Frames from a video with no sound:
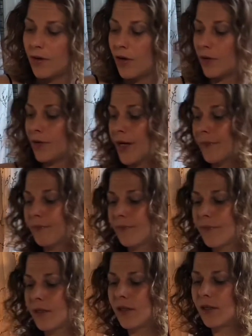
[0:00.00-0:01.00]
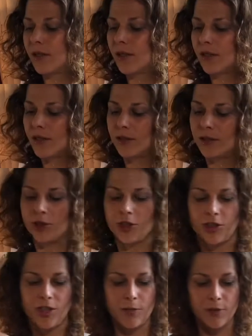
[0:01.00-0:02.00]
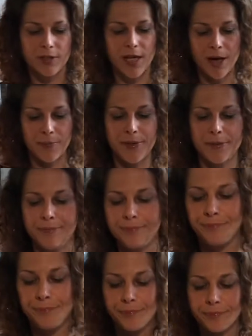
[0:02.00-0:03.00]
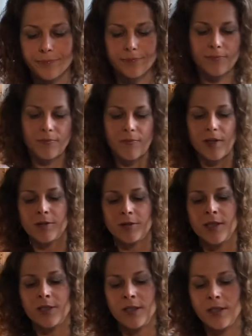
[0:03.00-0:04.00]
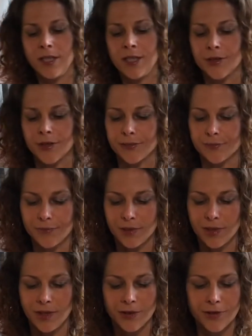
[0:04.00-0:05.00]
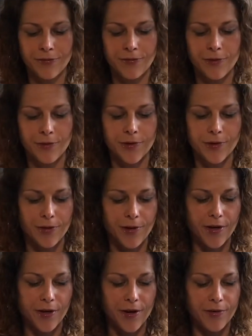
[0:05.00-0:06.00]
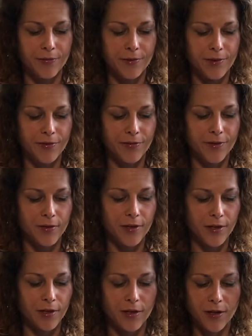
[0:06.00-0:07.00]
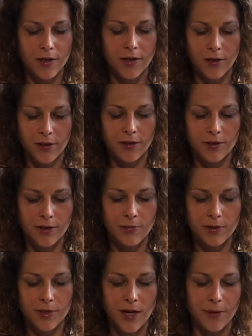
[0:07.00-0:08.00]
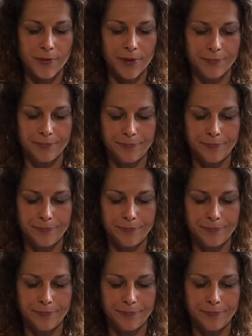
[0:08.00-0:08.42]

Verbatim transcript: All right, let's just see what's happening. So that's a leader of New Earth, I really feel like. Let's see what's happening.